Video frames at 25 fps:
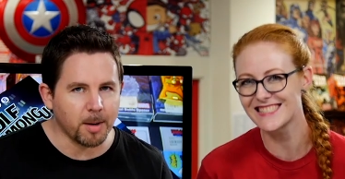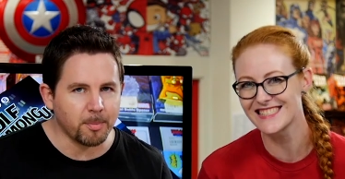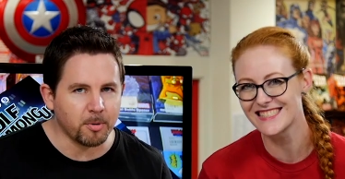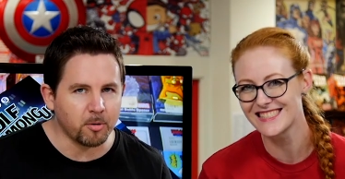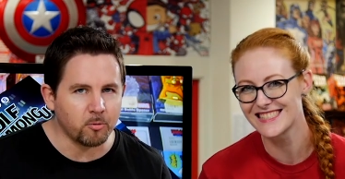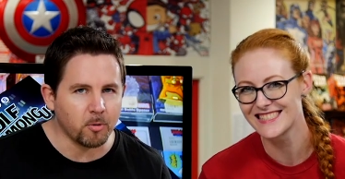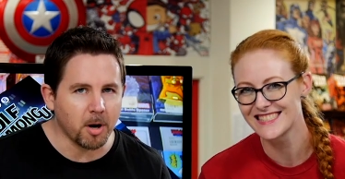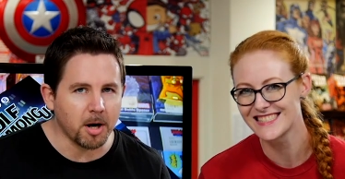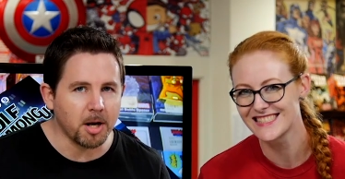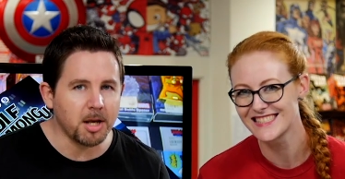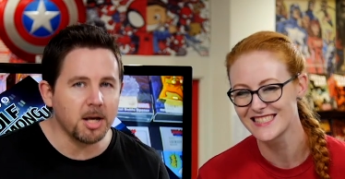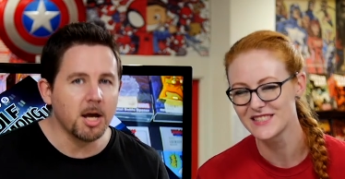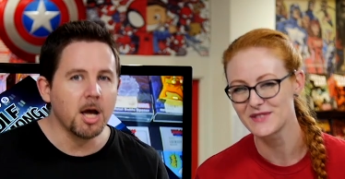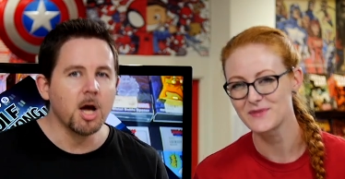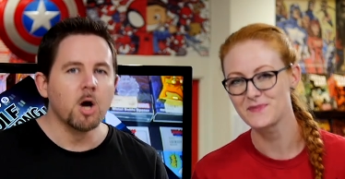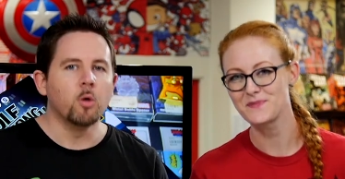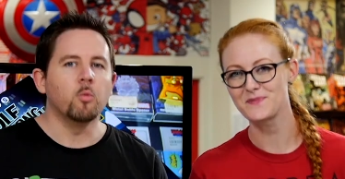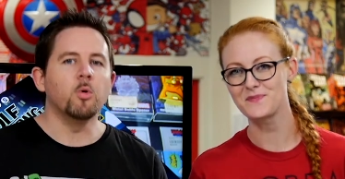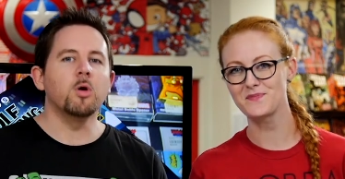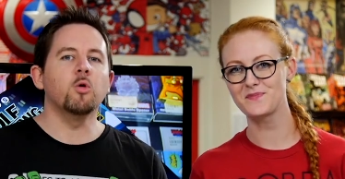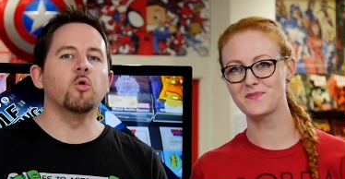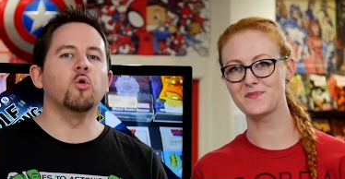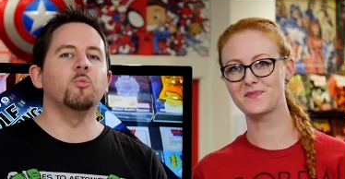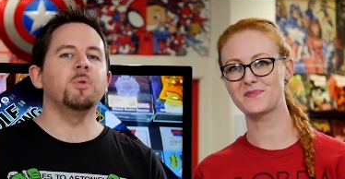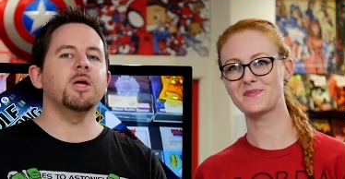Speaker 1: up and running,
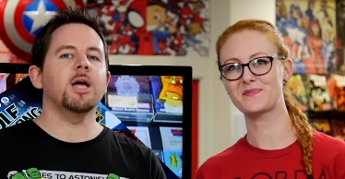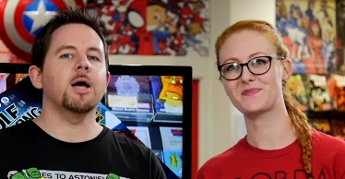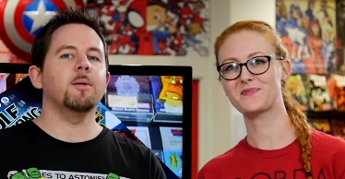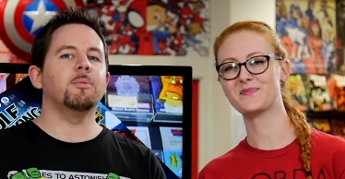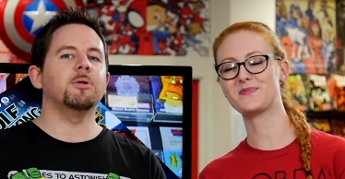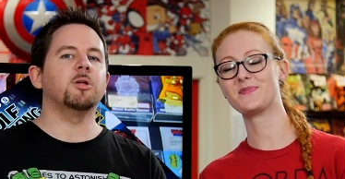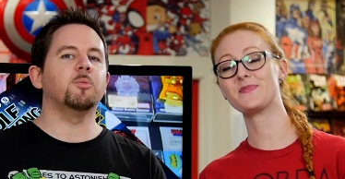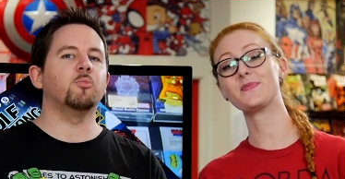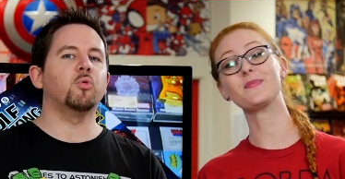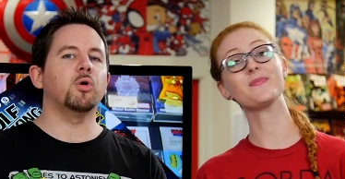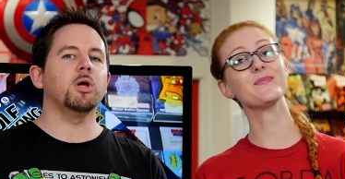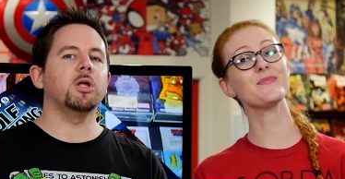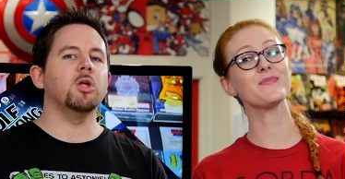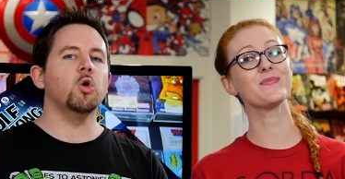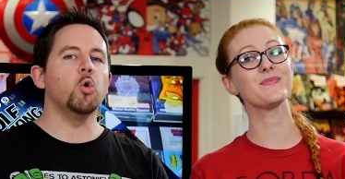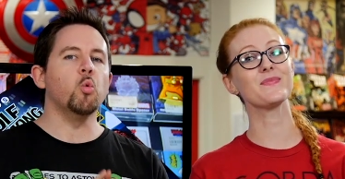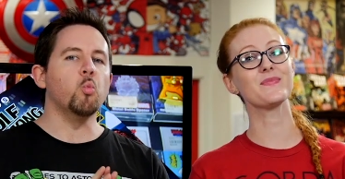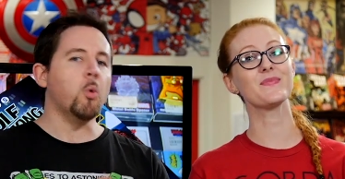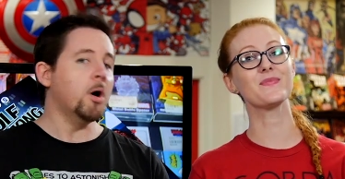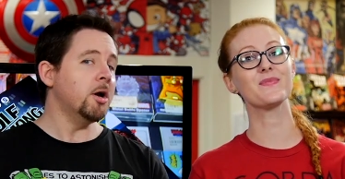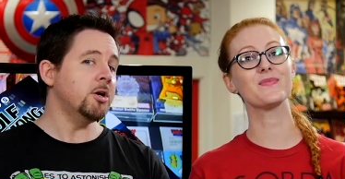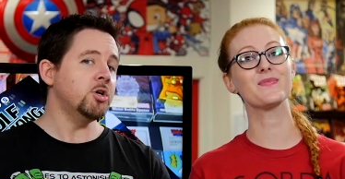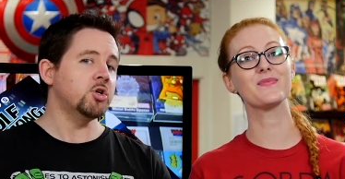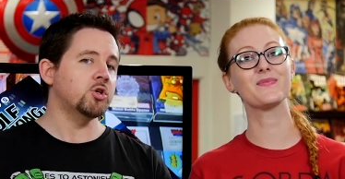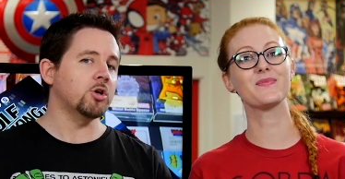we will be able to bring you
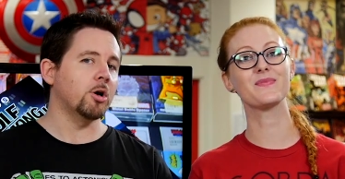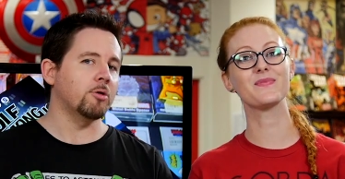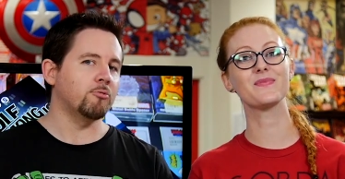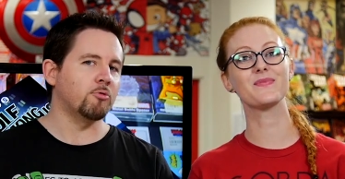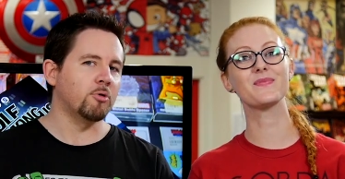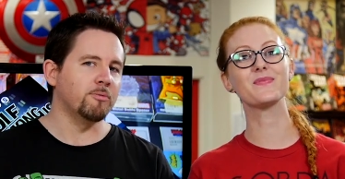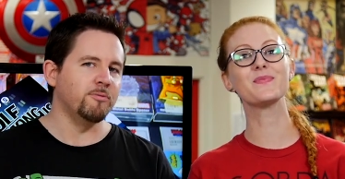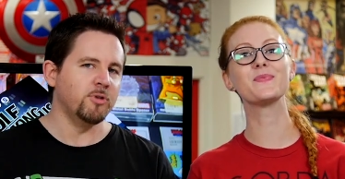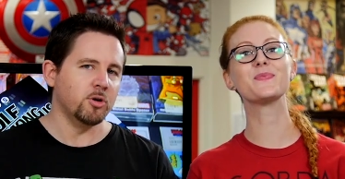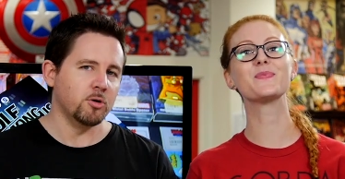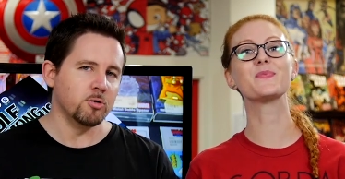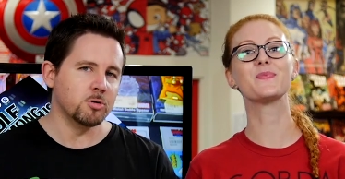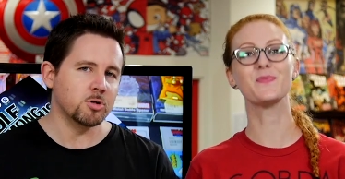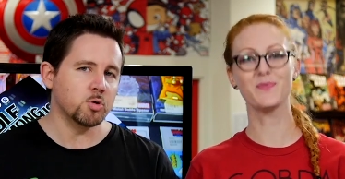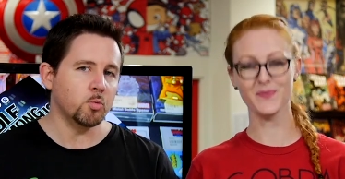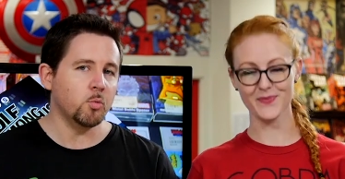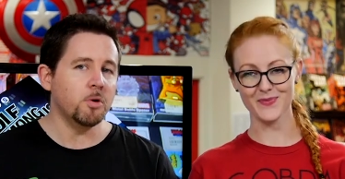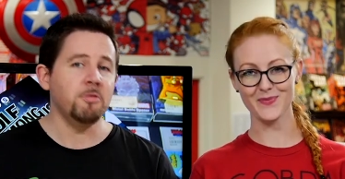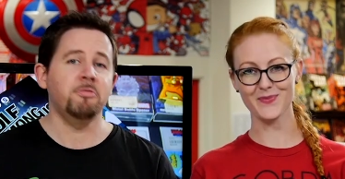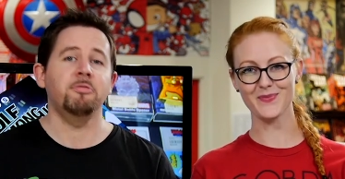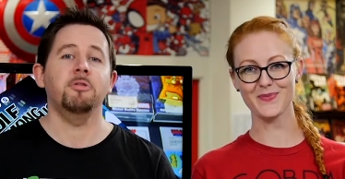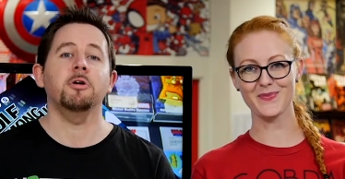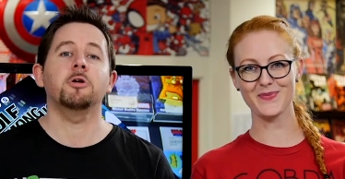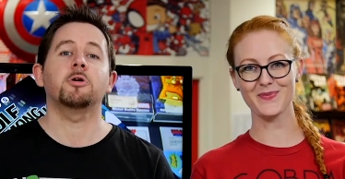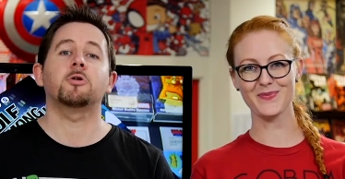one shot reviews
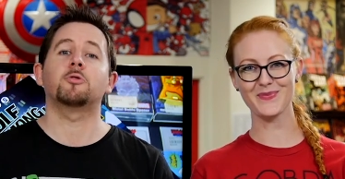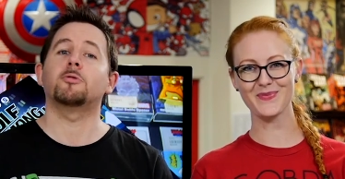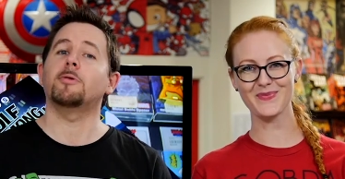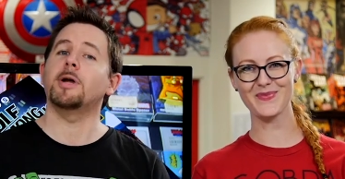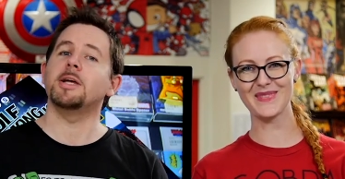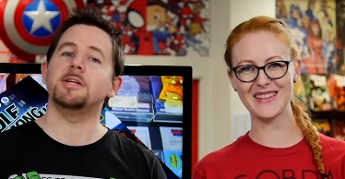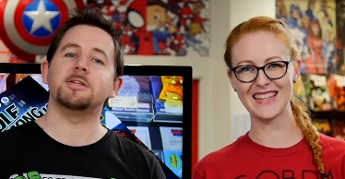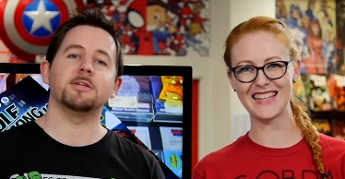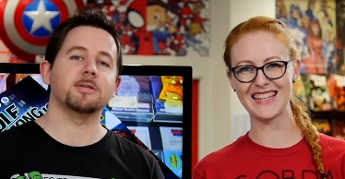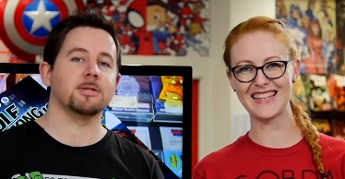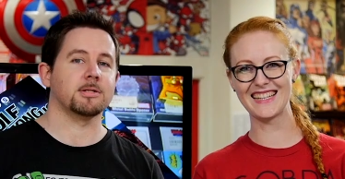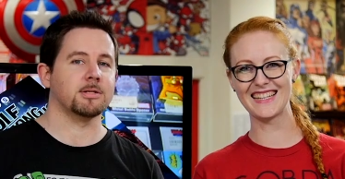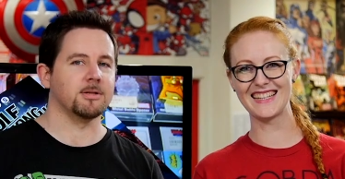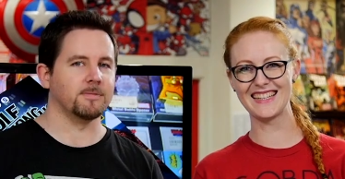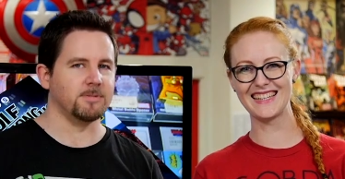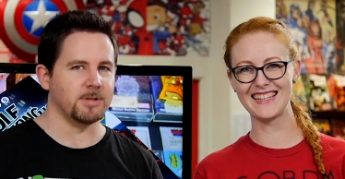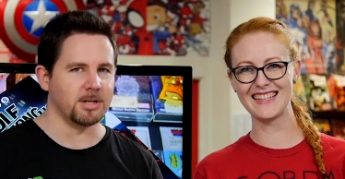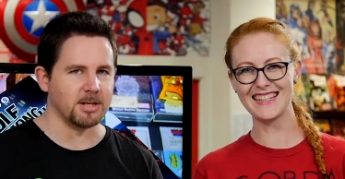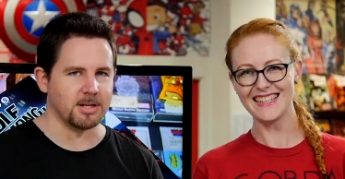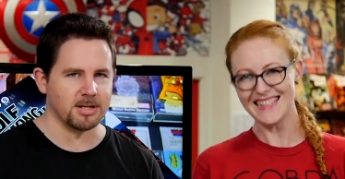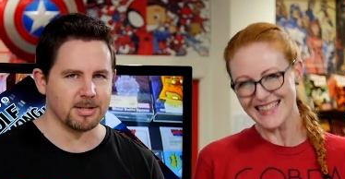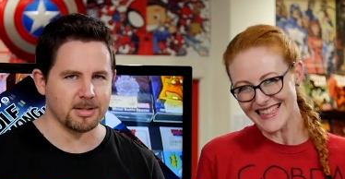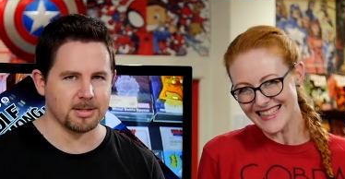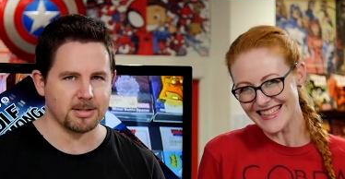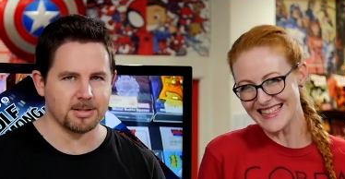with the greatest of
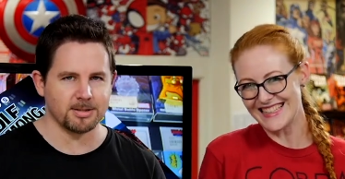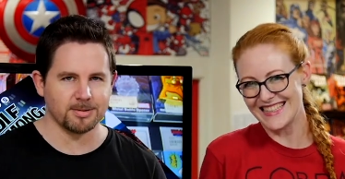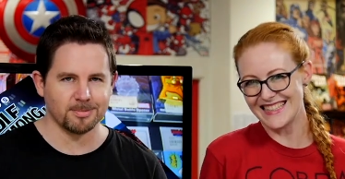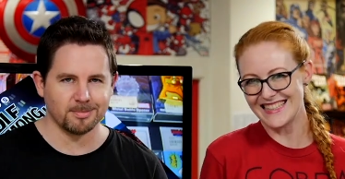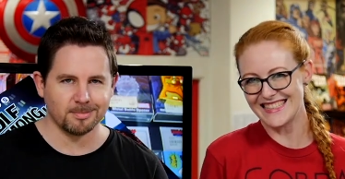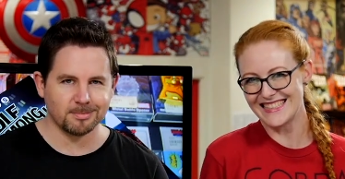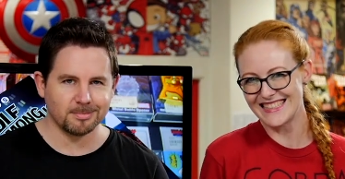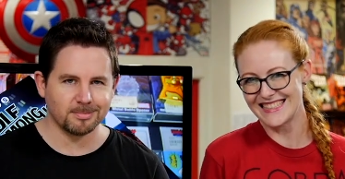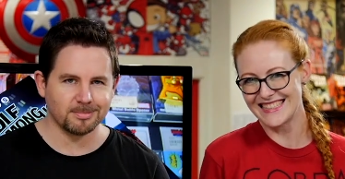ease.